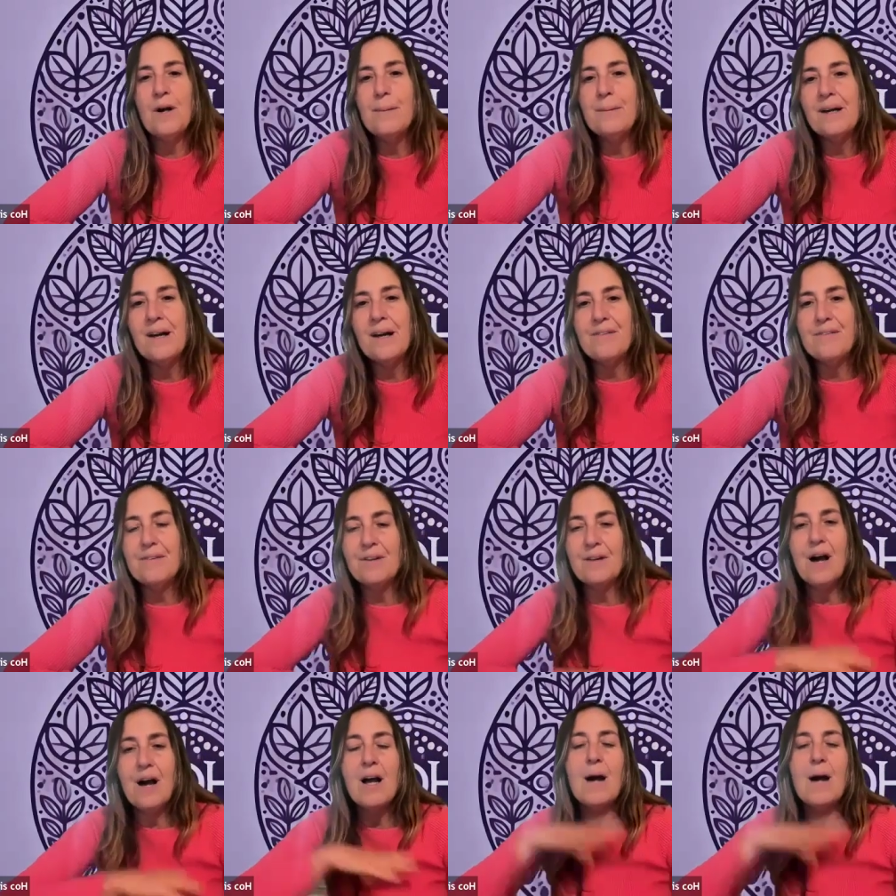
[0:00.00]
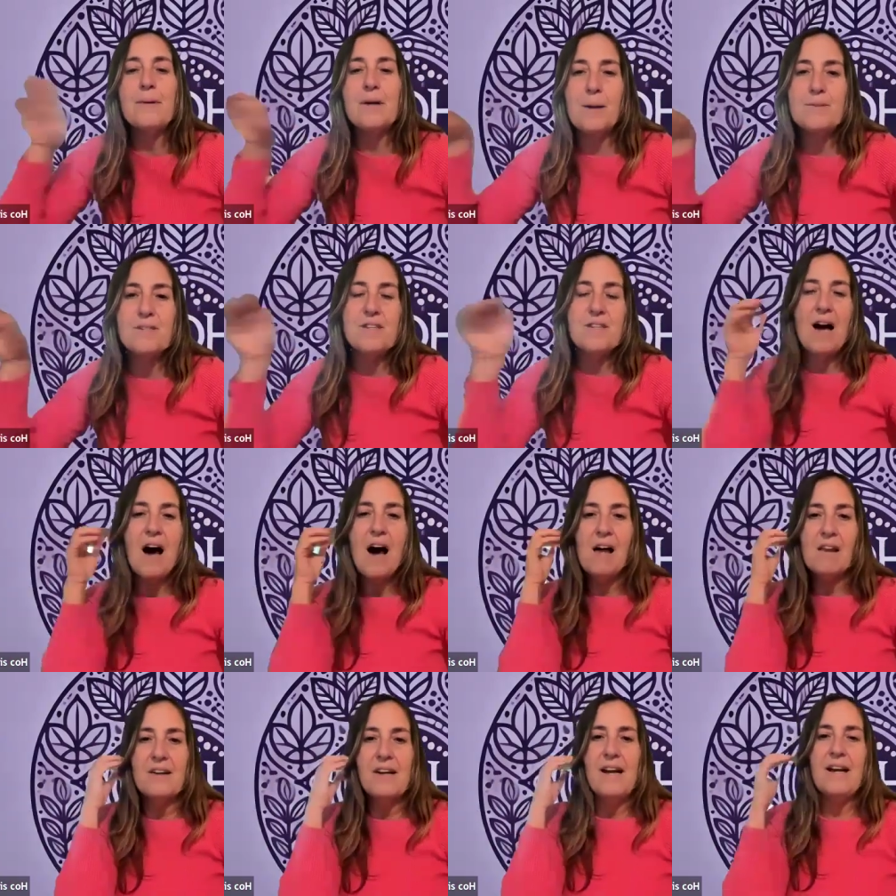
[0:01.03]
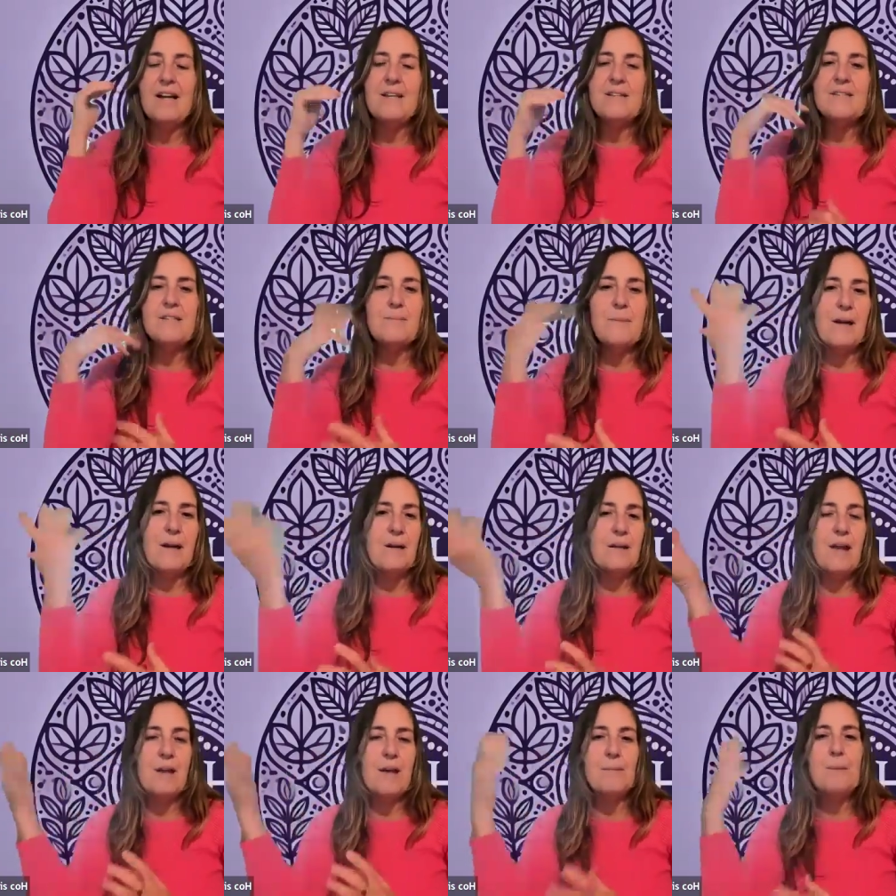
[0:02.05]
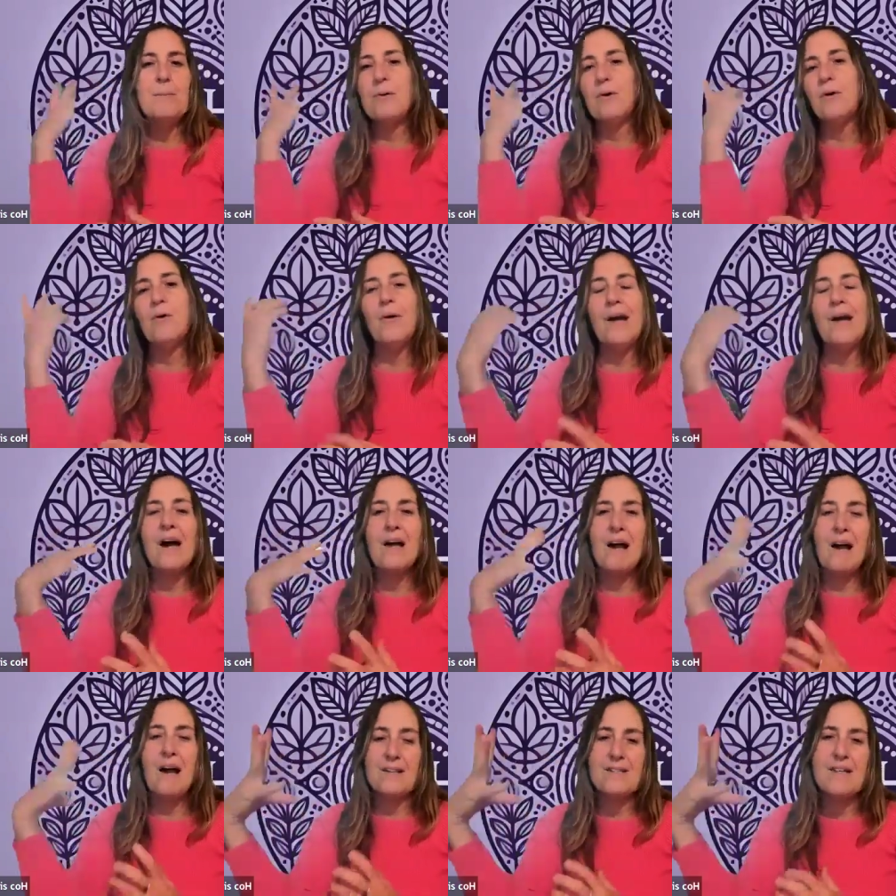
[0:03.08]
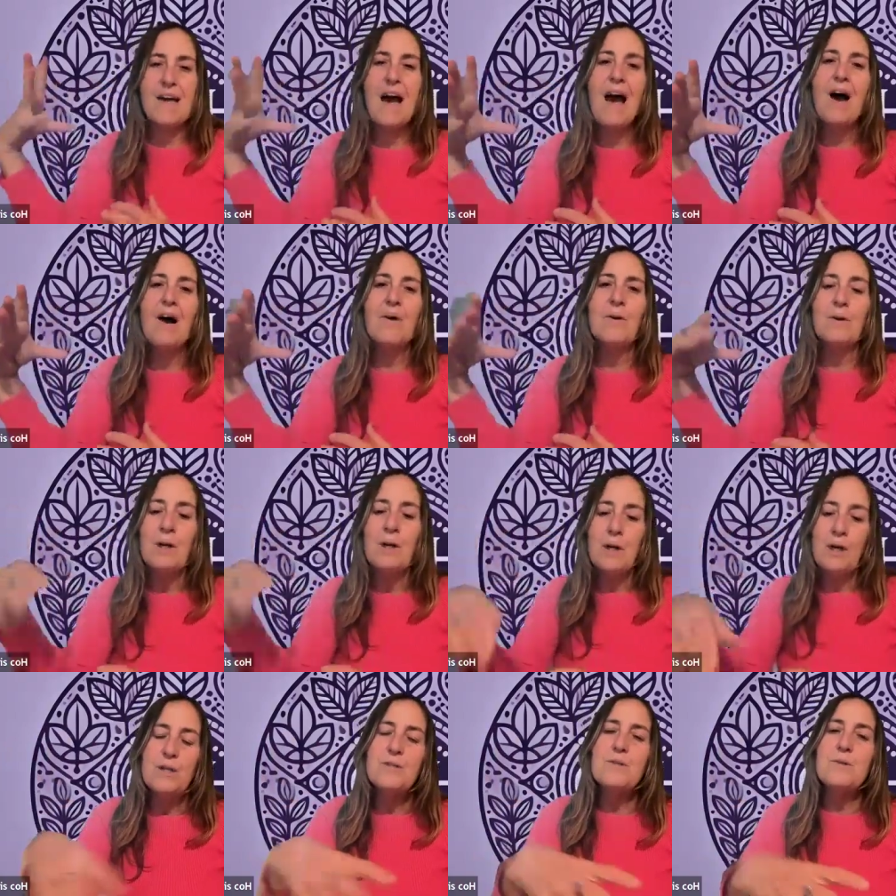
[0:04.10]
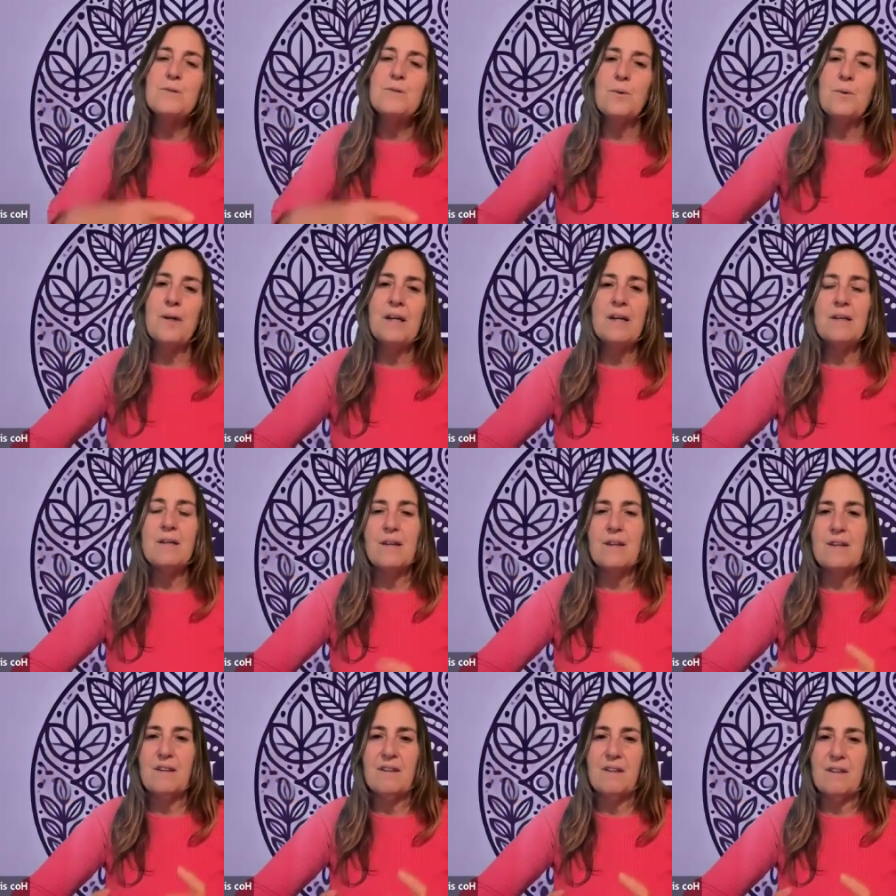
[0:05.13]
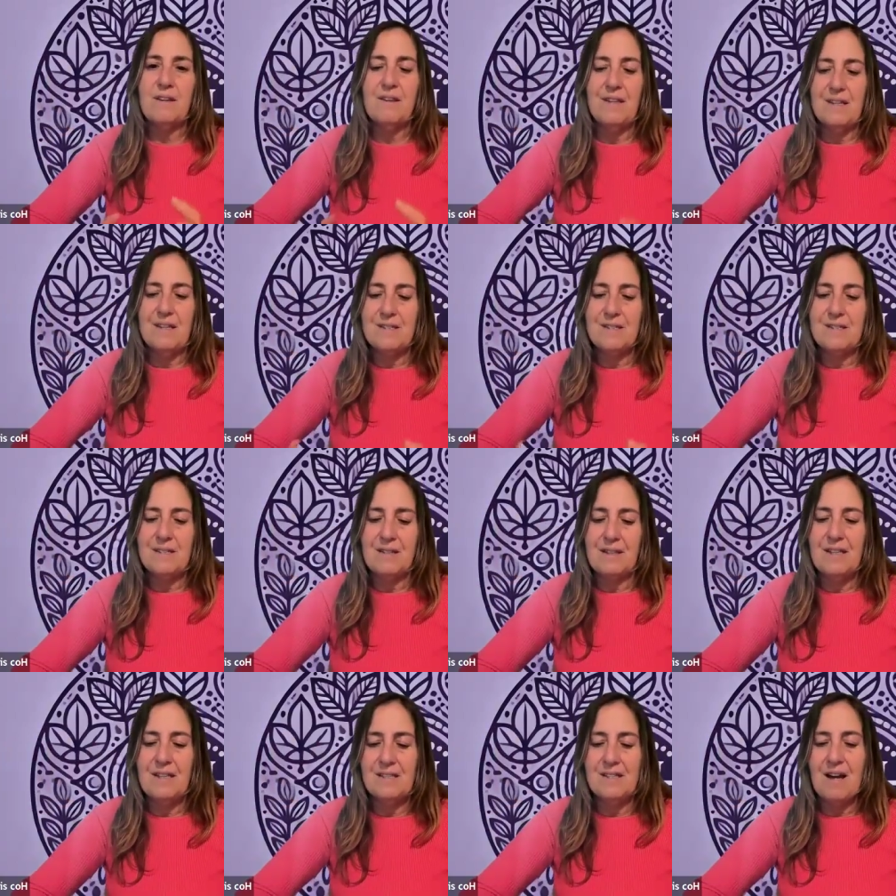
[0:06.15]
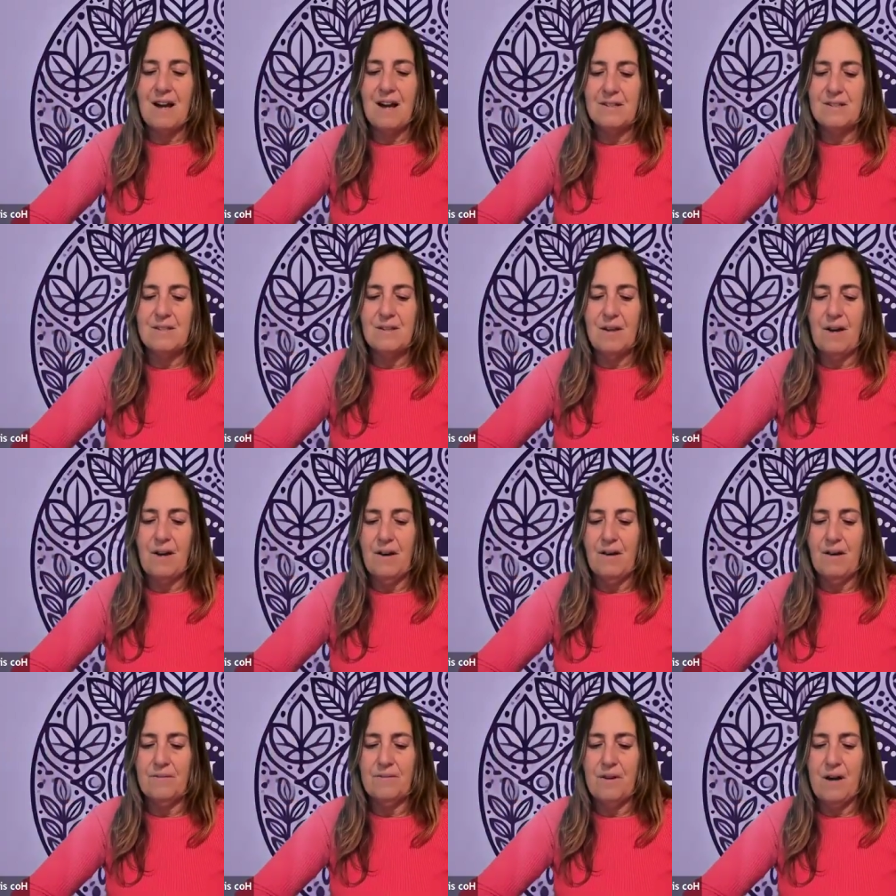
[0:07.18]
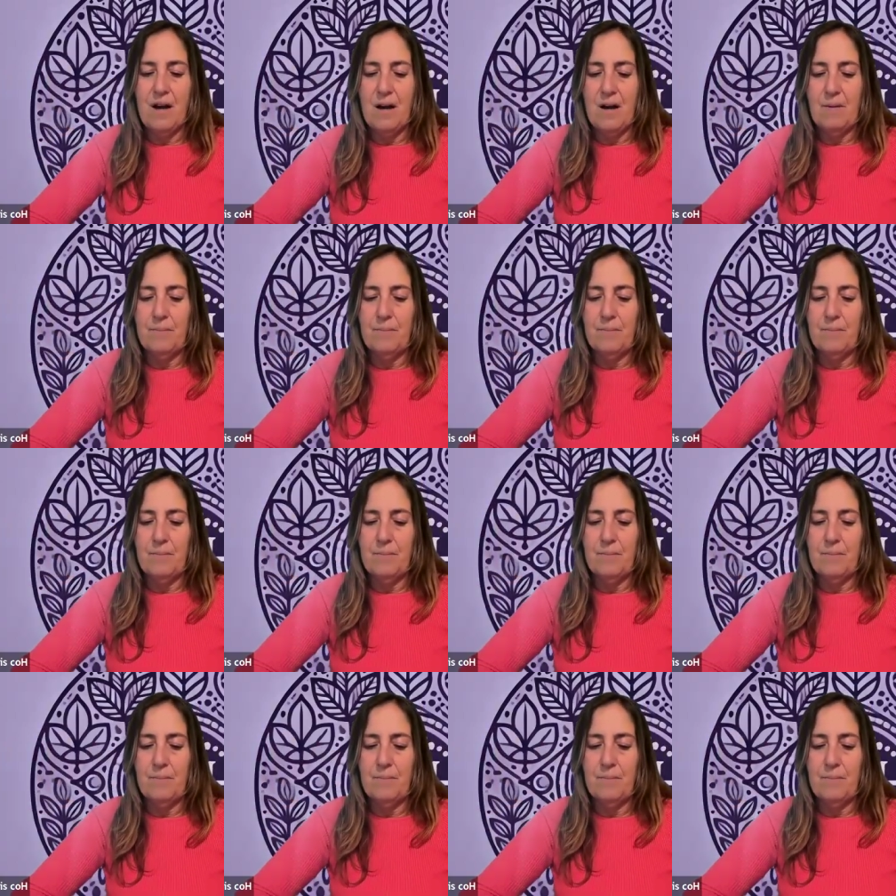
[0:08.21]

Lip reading: we're coming up to the holidays, and a lot of people are going out of town. So doing these kind of